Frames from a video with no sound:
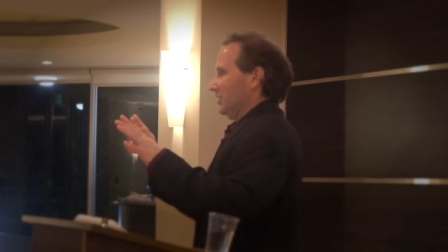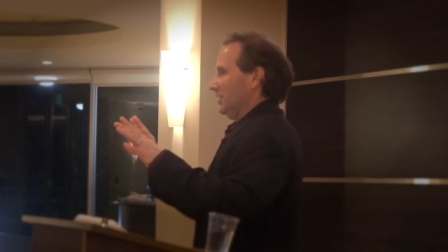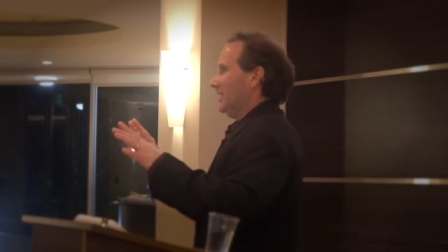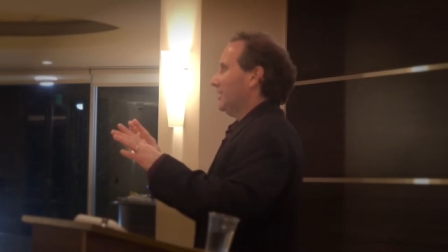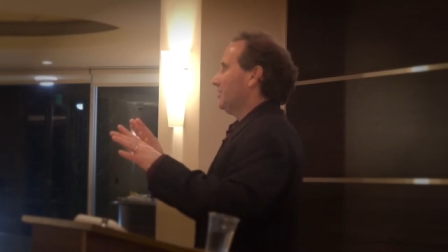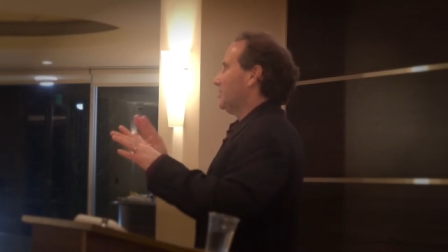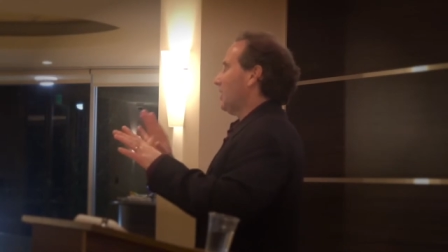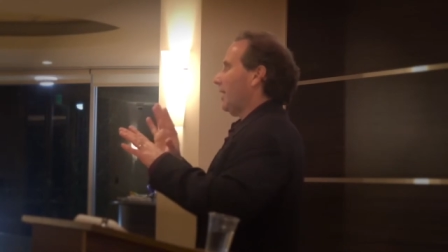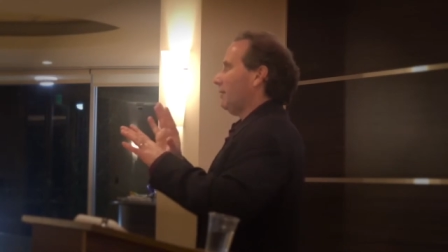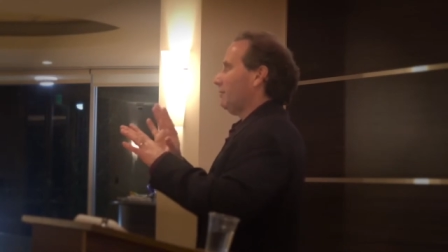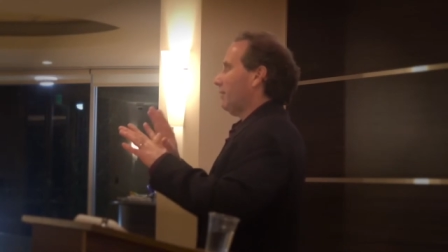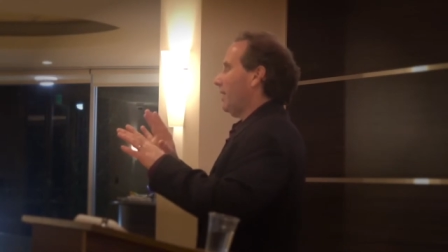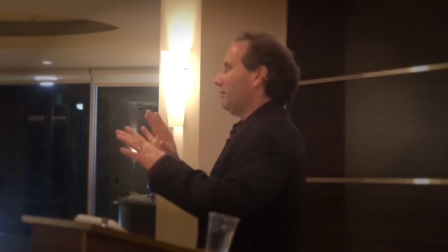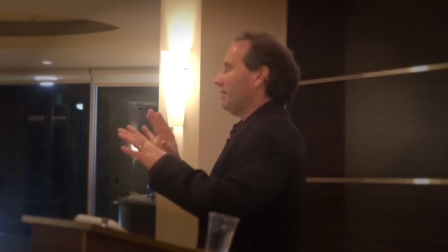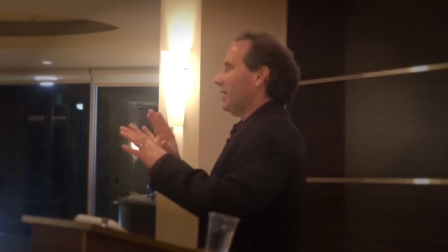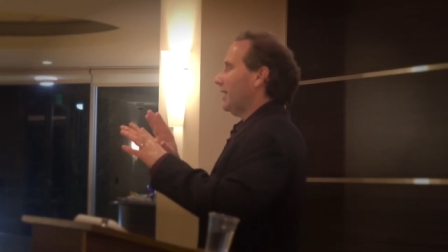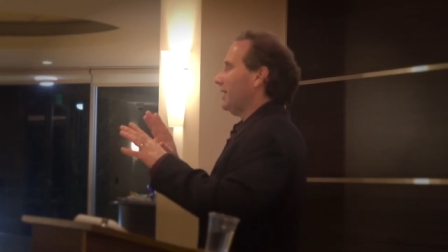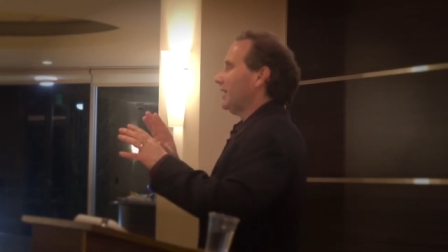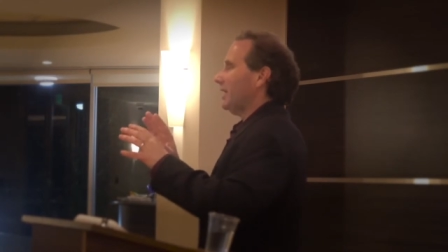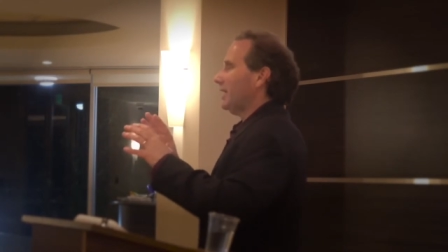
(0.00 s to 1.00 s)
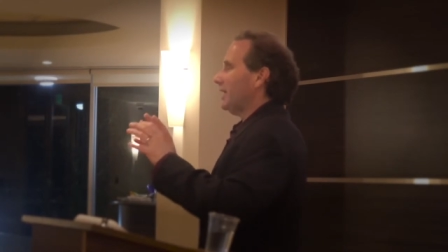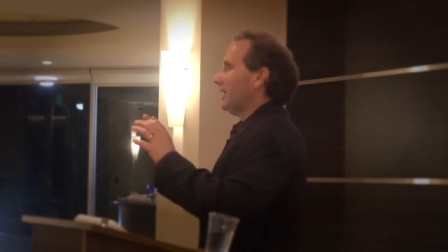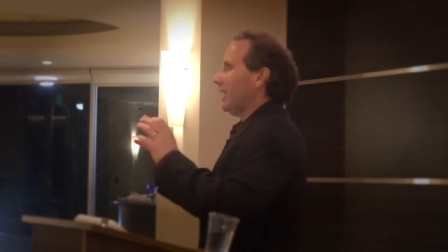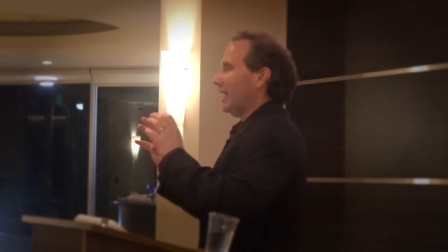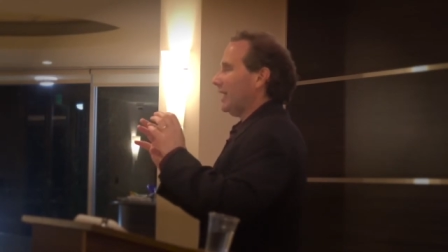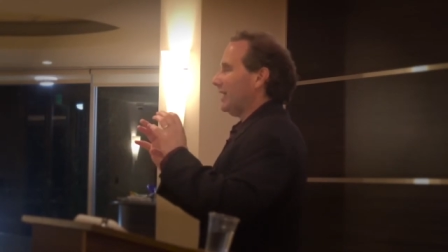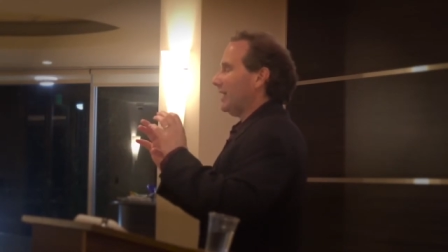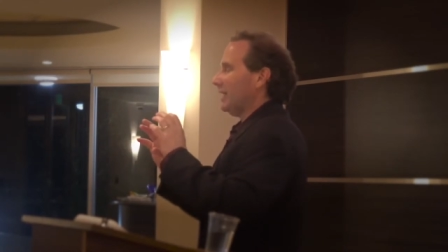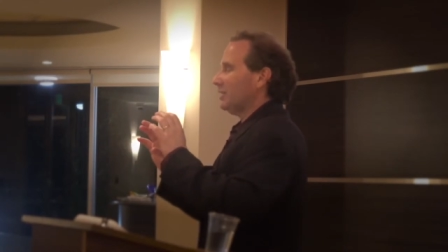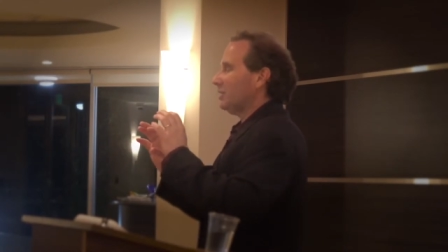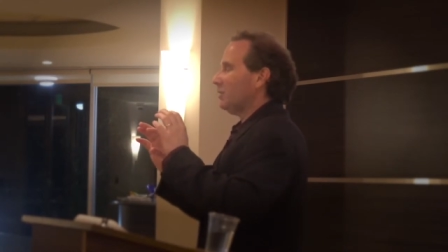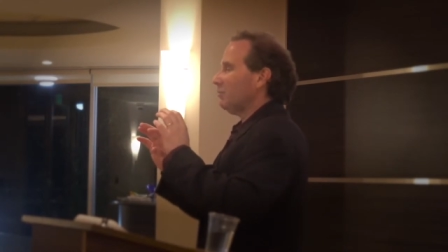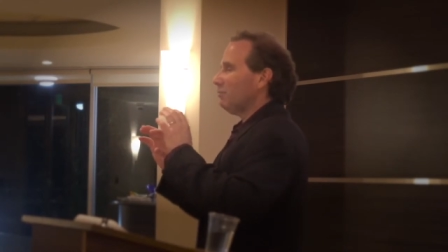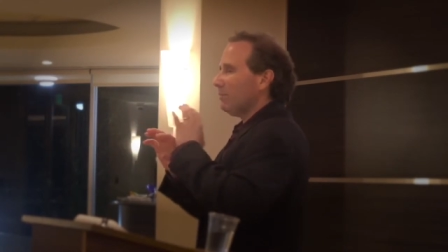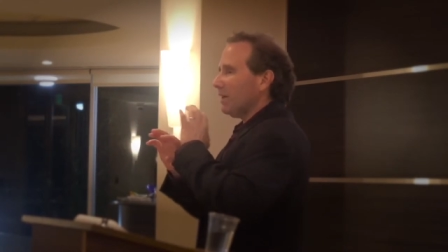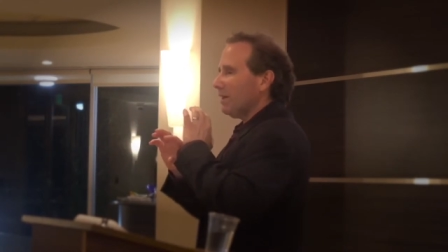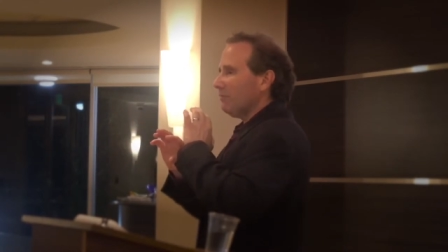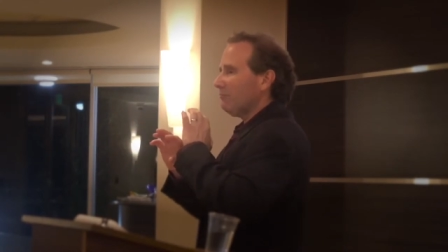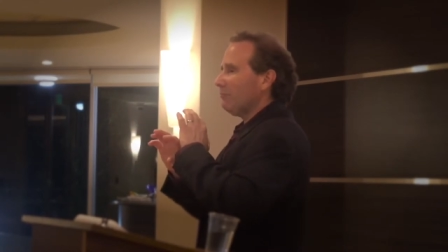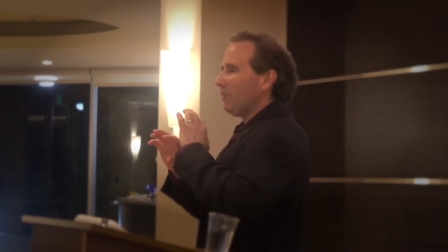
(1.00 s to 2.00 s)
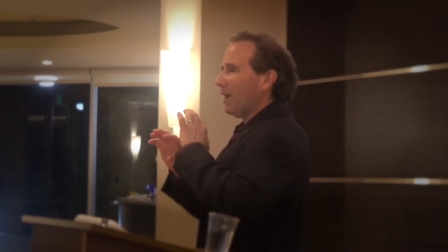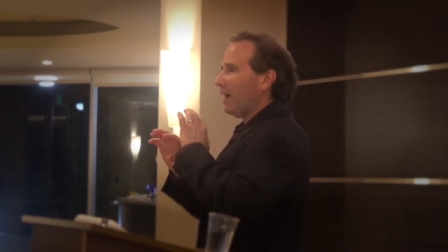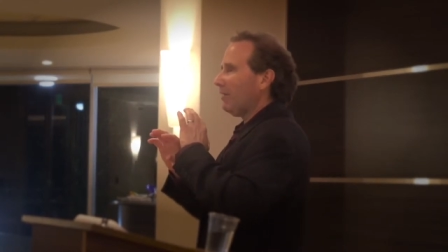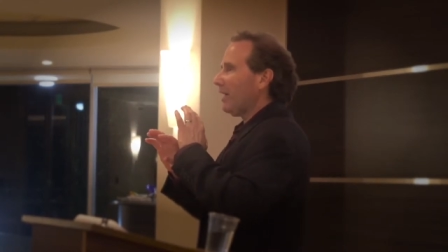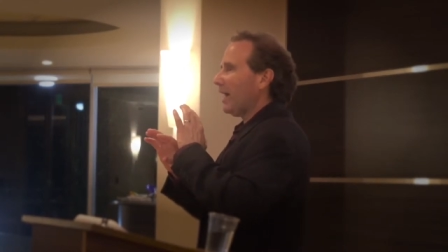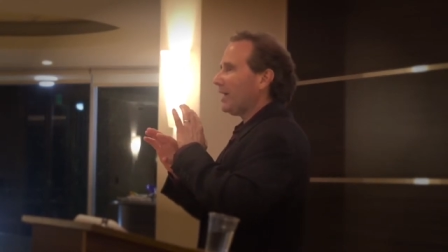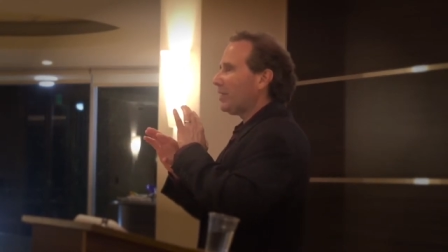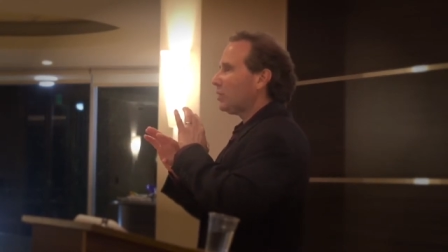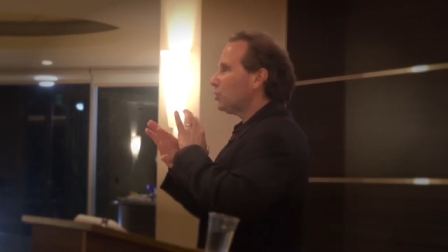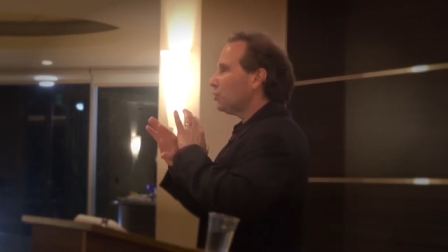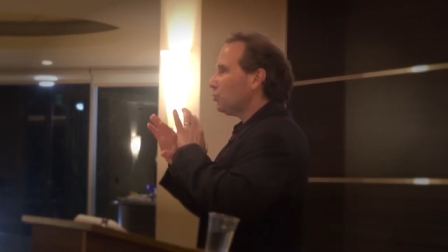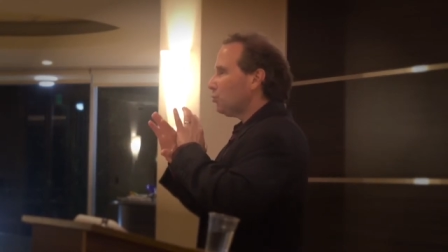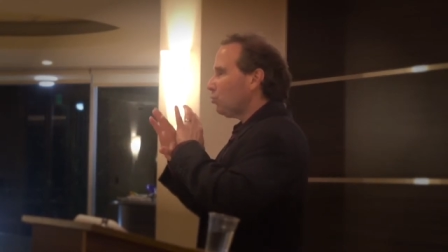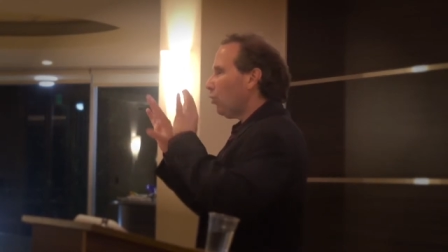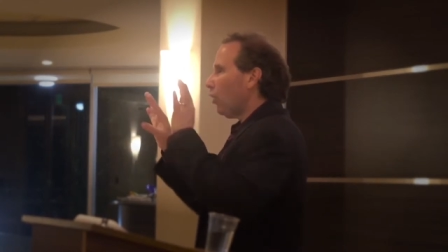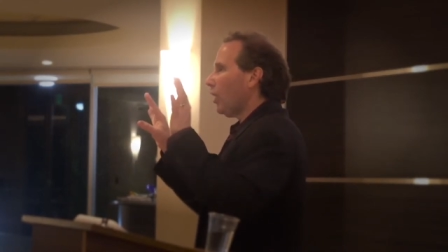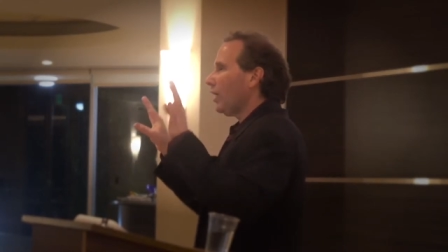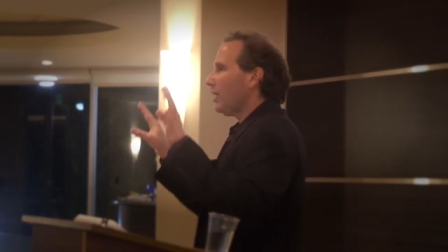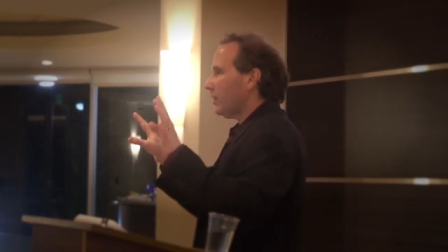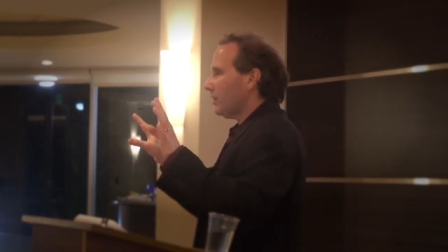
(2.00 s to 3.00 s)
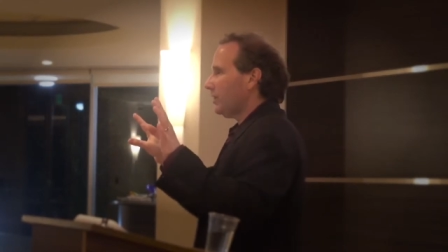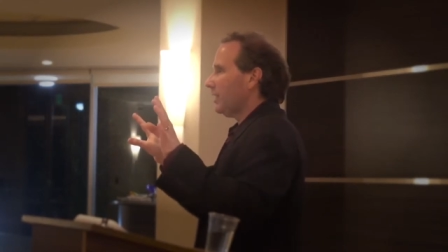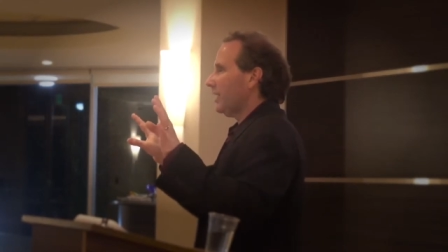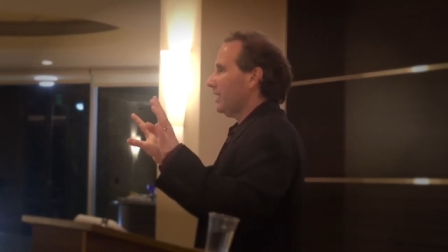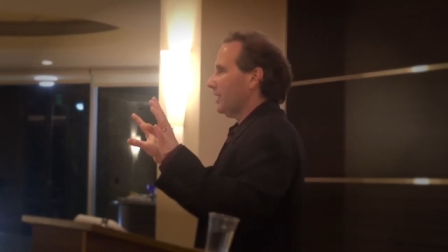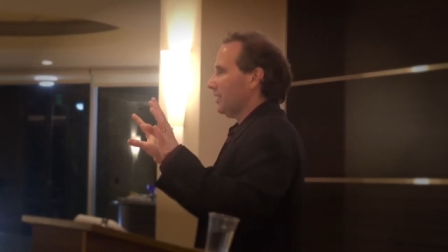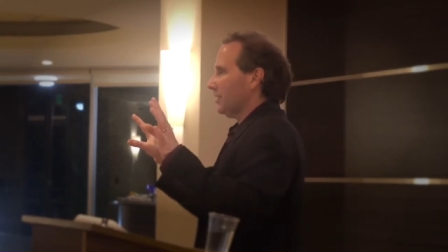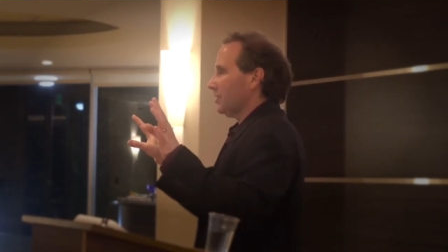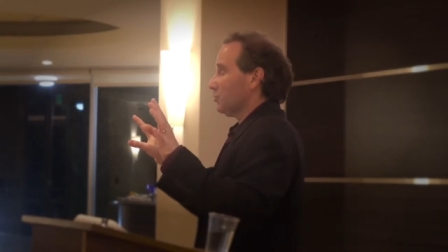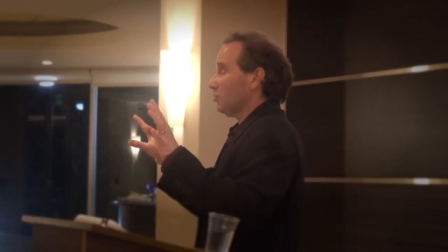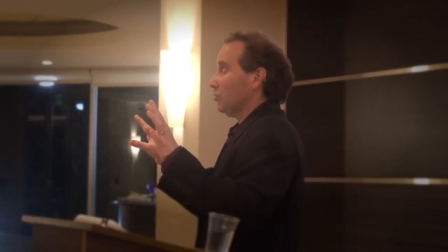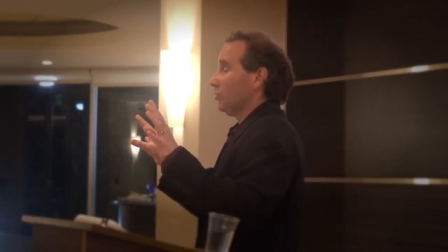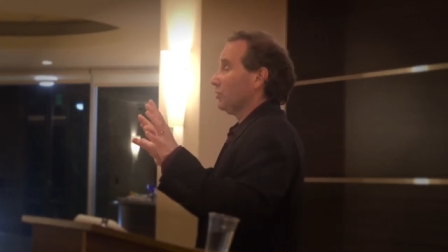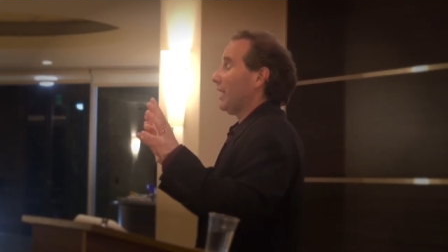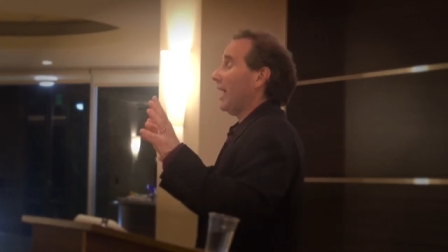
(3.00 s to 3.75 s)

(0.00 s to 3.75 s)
It, I, I, it, if I could do one thing in this world,